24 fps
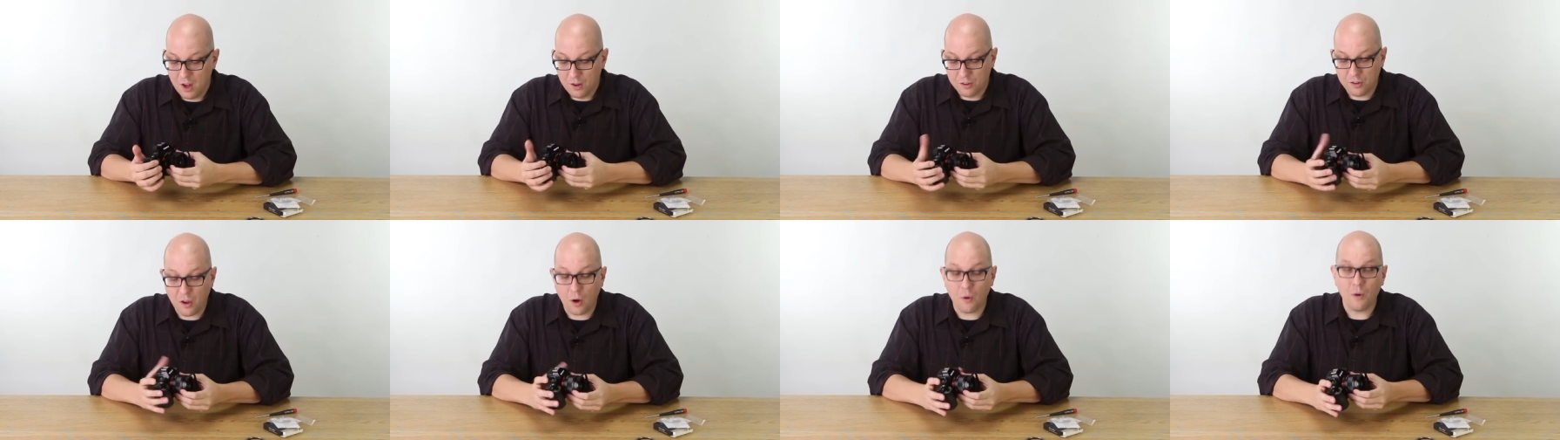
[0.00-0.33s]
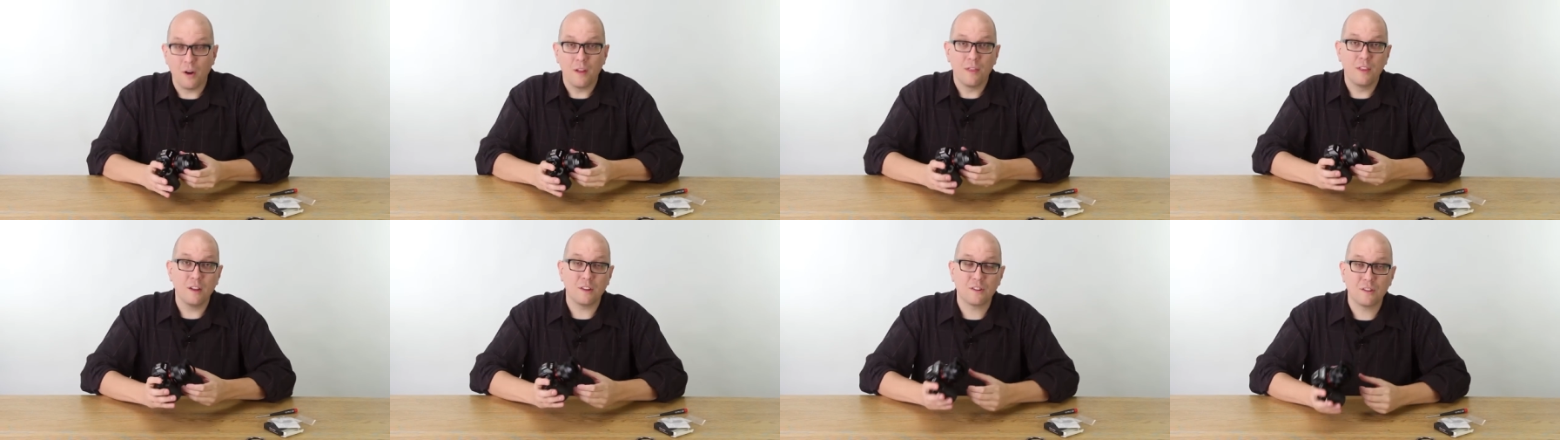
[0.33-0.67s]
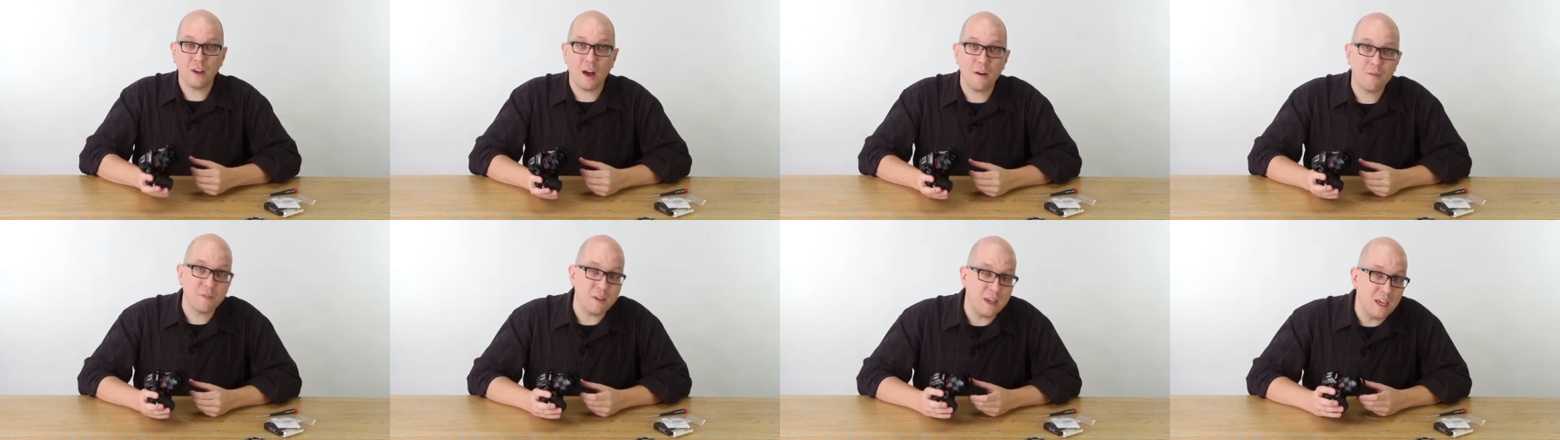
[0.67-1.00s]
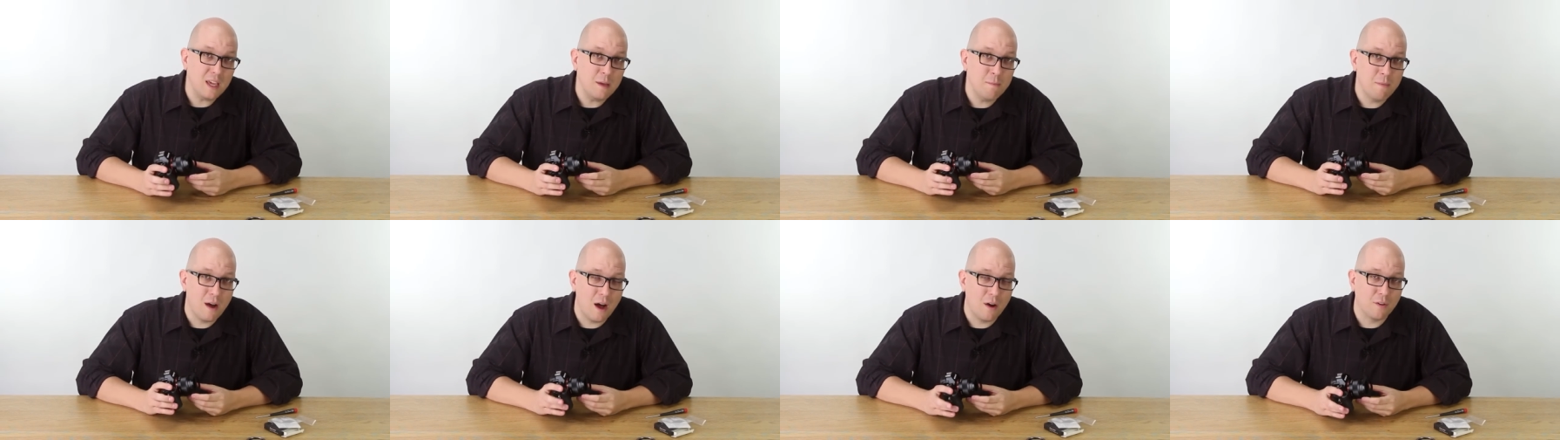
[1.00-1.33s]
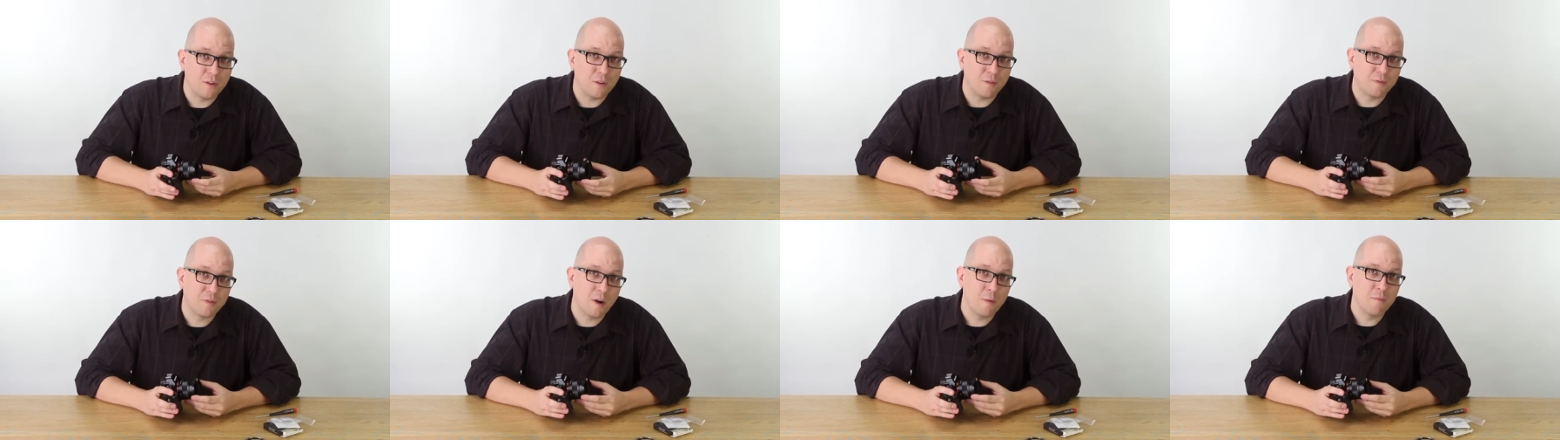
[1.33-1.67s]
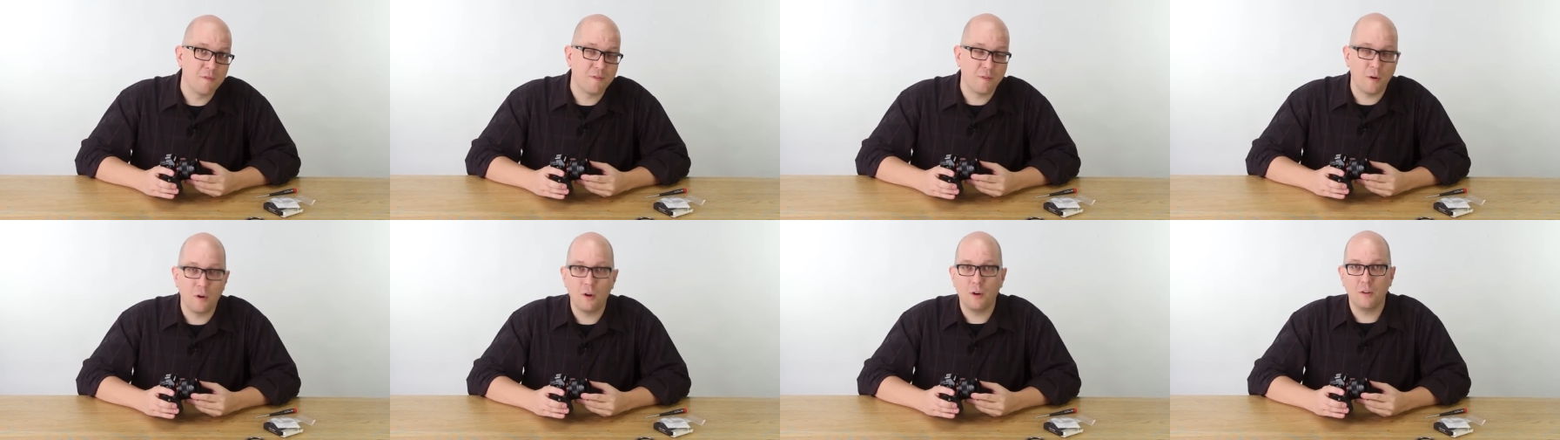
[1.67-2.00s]
So, the Tough E-mount
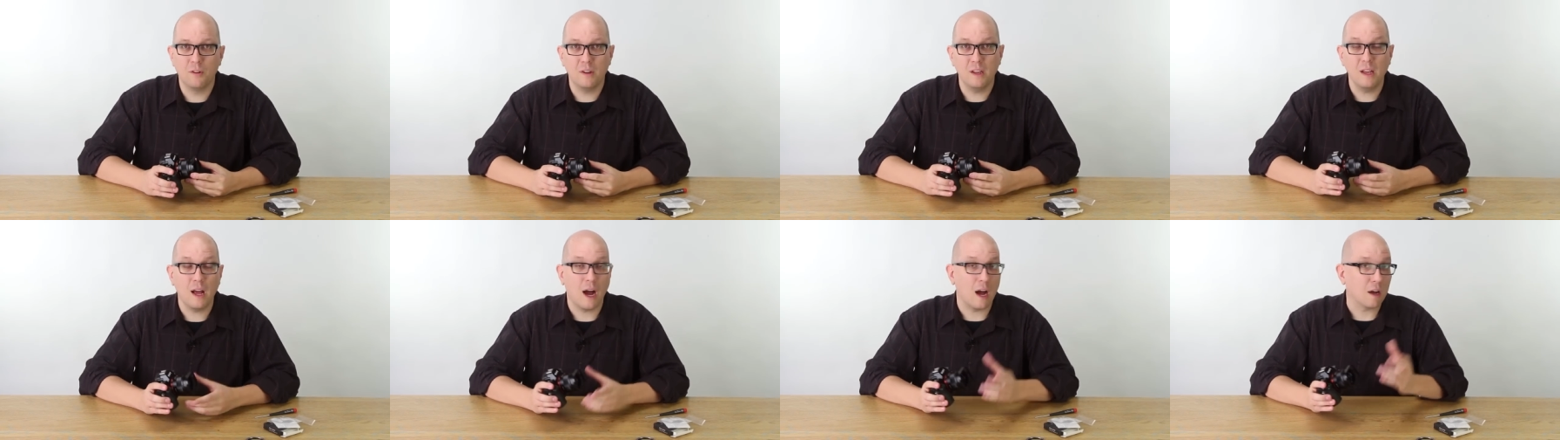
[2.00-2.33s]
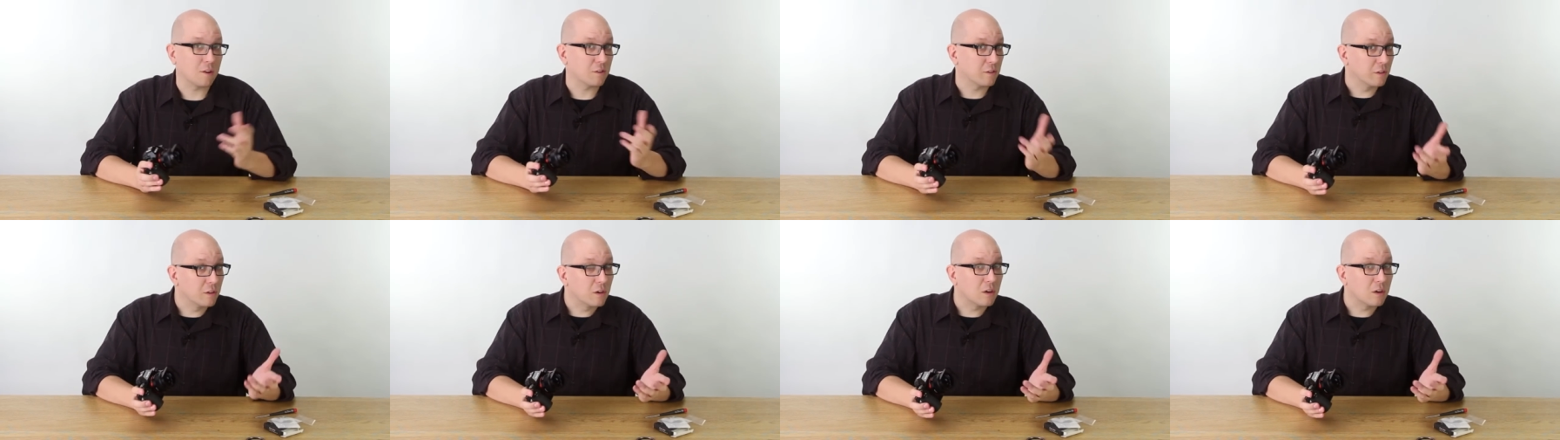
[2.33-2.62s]
from Fotodiox.